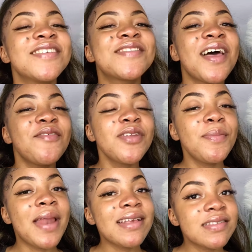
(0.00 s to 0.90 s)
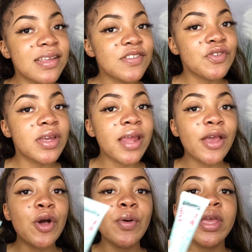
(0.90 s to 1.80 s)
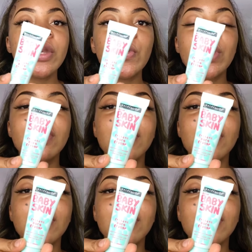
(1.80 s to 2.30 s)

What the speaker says: after applying sunscreen, I go in with a